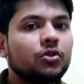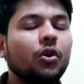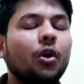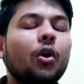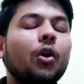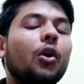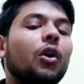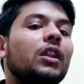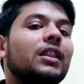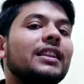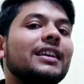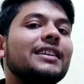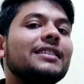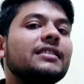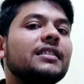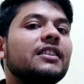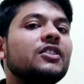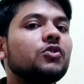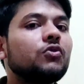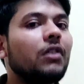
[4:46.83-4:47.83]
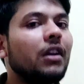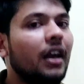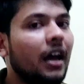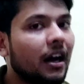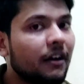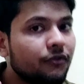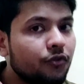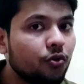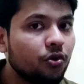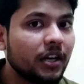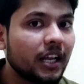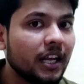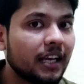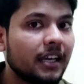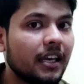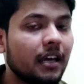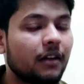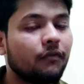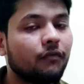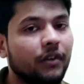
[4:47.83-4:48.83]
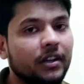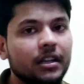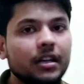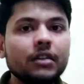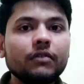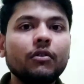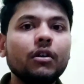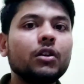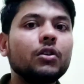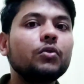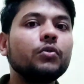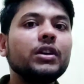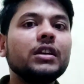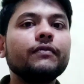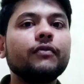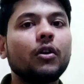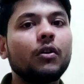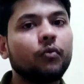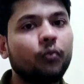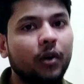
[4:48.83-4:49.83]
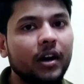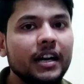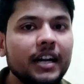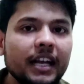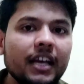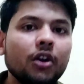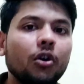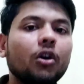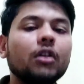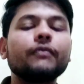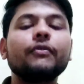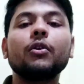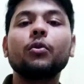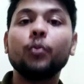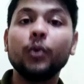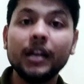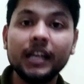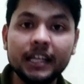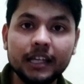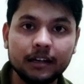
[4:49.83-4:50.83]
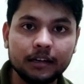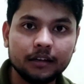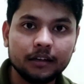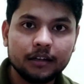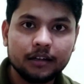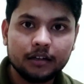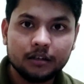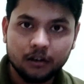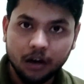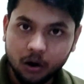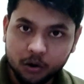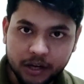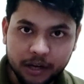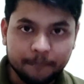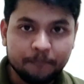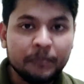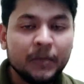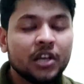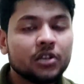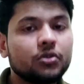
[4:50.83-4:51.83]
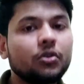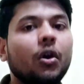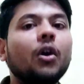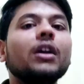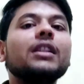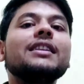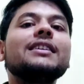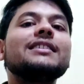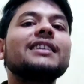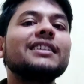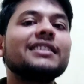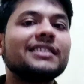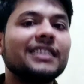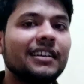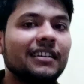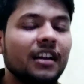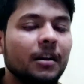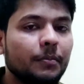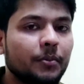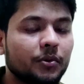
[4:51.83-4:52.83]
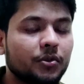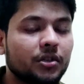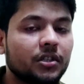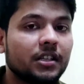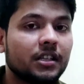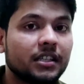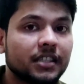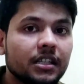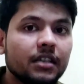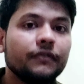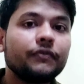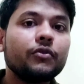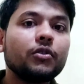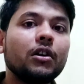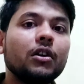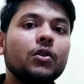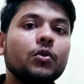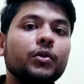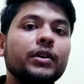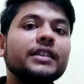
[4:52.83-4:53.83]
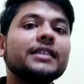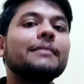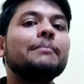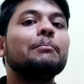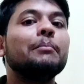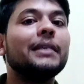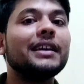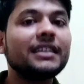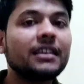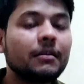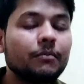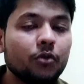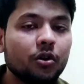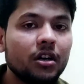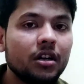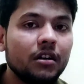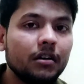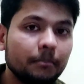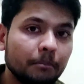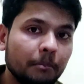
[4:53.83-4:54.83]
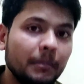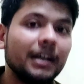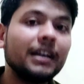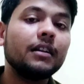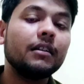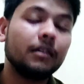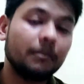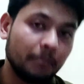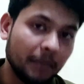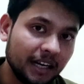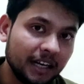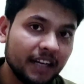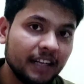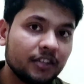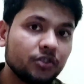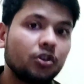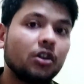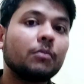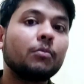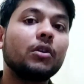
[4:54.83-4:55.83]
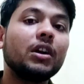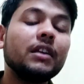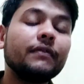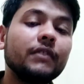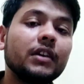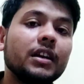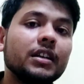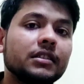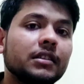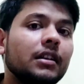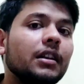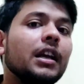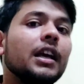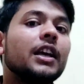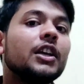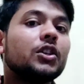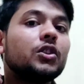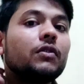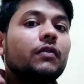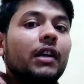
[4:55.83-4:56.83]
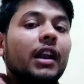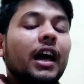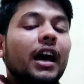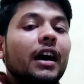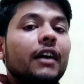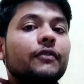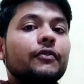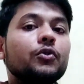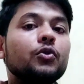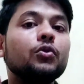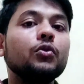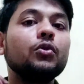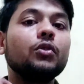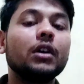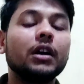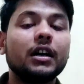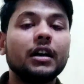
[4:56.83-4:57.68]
So all these things you will have to take care of, whether you are doing for 1 day or for 1 year. Okay, so all these are general procedures. If you are doing some major maintenance or modification, you will have to